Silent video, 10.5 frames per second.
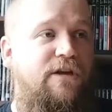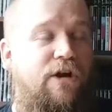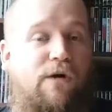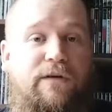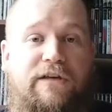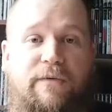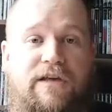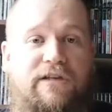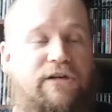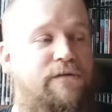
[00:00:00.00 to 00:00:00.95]
Only
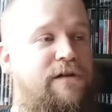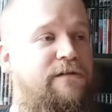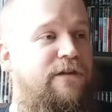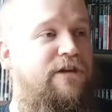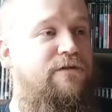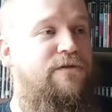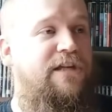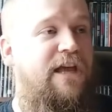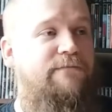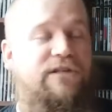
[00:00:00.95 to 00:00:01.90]
we do and use
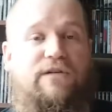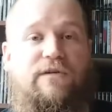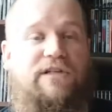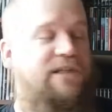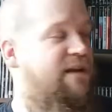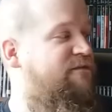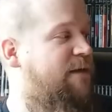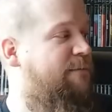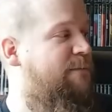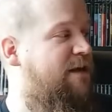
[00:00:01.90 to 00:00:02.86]
game stores and stuff
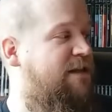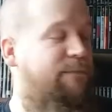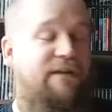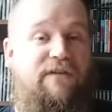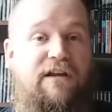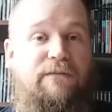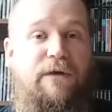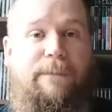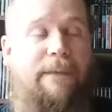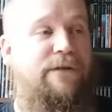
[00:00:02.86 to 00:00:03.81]
make money. The
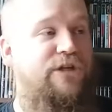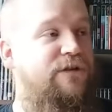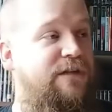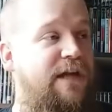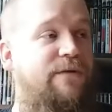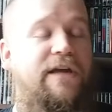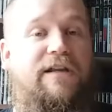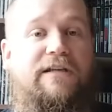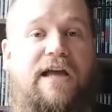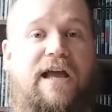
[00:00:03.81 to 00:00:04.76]
developer, publisher, they don't
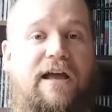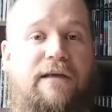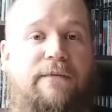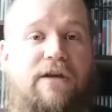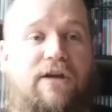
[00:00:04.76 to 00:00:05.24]
get a dime.